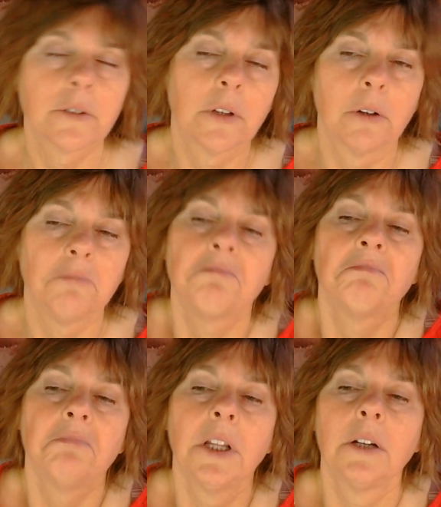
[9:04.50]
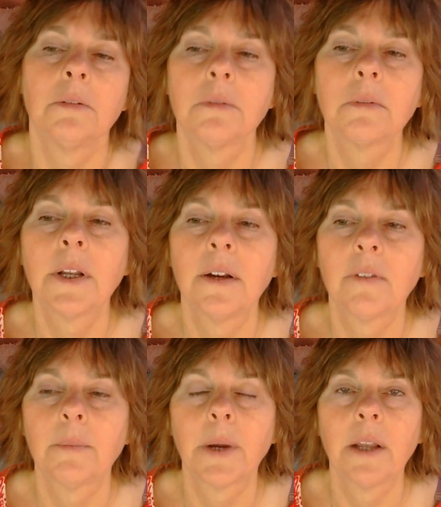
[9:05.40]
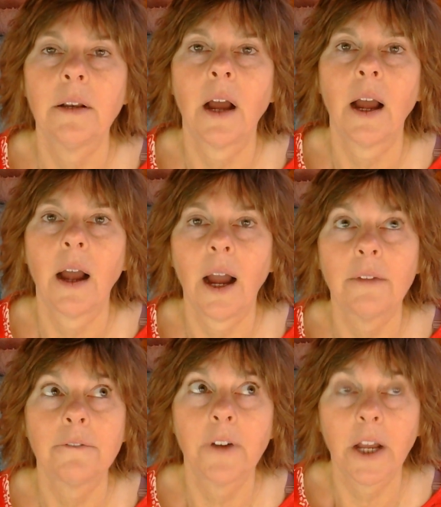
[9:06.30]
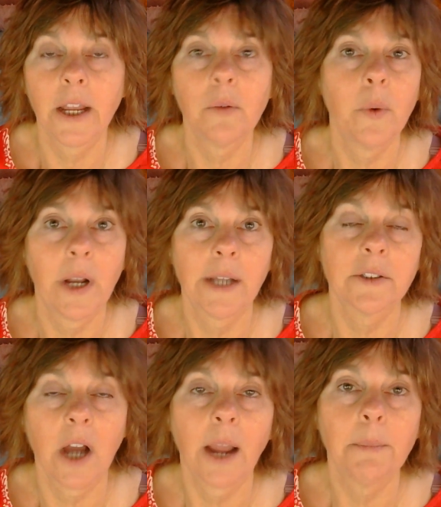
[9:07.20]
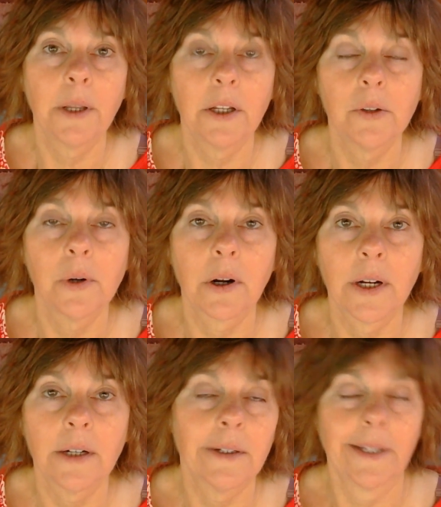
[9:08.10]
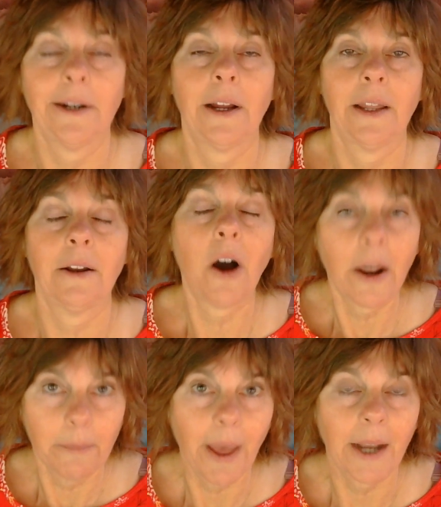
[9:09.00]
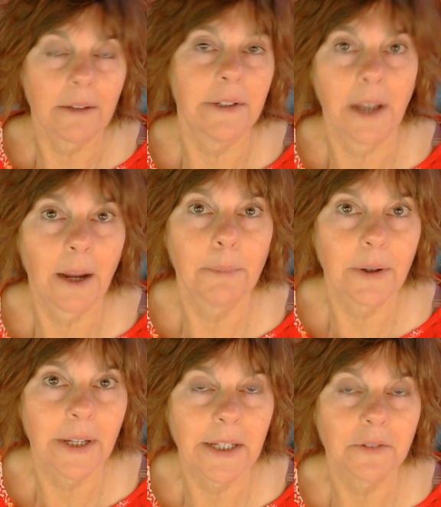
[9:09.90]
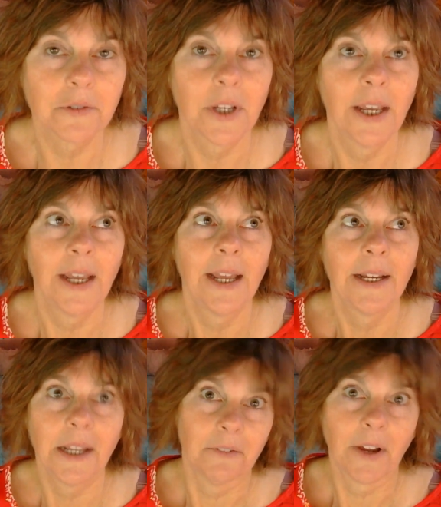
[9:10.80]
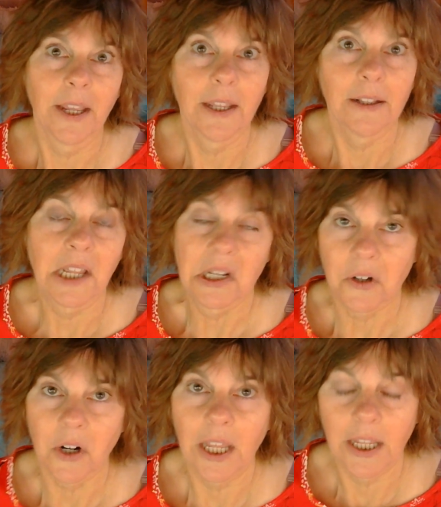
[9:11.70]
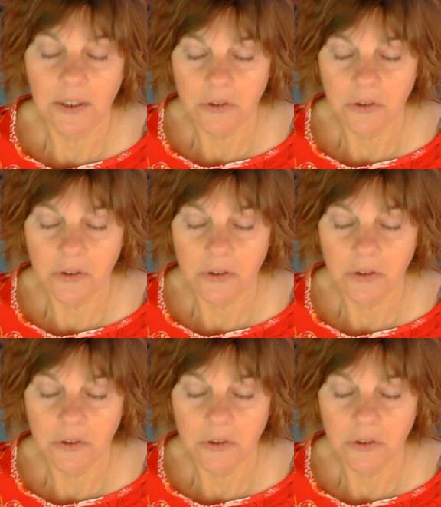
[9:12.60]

So, whatever. But I find when I type in a URL, it automatically hyperlinks if I hit the enter key.